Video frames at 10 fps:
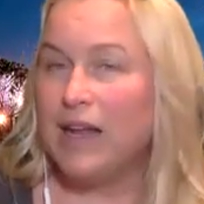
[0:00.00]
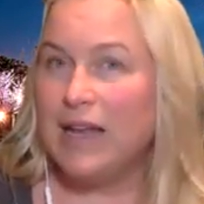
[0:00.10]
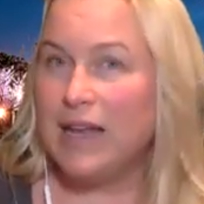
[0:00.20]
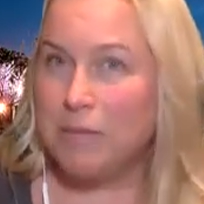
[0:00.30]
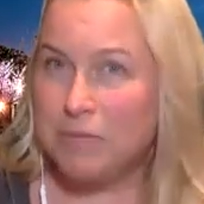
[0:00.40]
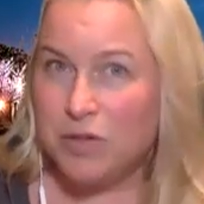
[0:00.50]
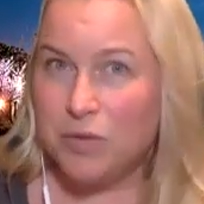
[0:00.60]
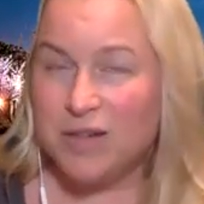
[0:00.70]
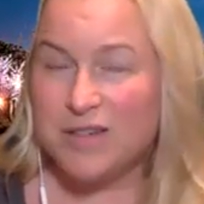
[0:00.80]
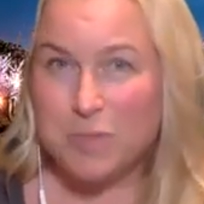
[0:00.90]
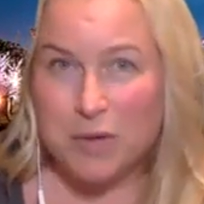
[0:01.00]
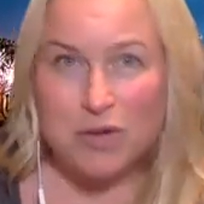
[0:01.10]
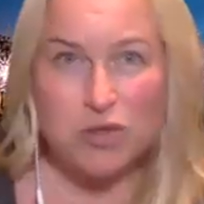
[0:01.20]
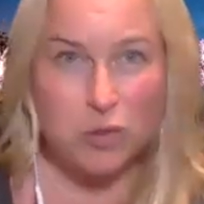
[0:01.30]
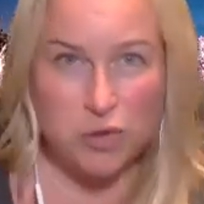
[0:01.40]
Neptune is
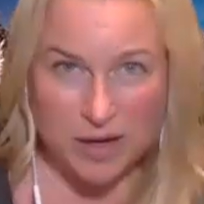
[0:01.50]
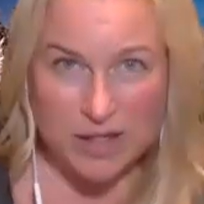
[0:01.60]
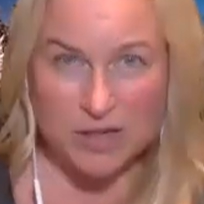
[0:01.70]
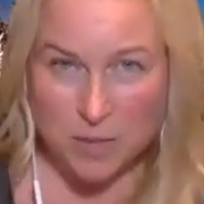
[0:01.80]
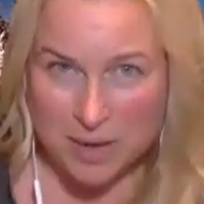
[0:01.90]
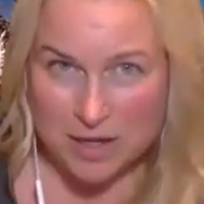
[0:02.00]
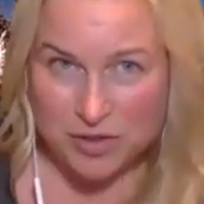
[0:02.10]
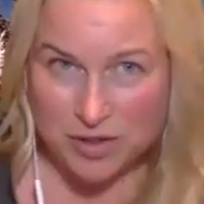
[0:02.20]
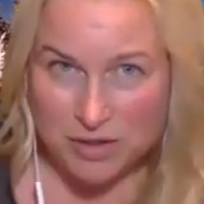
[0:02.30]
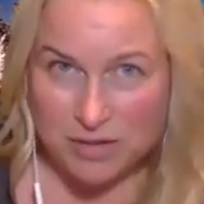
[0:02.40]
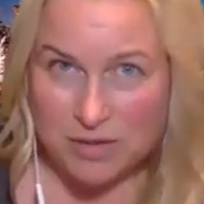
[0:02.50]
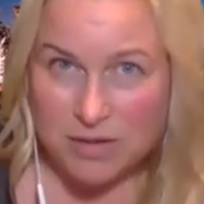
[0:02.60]
spiritual transformation.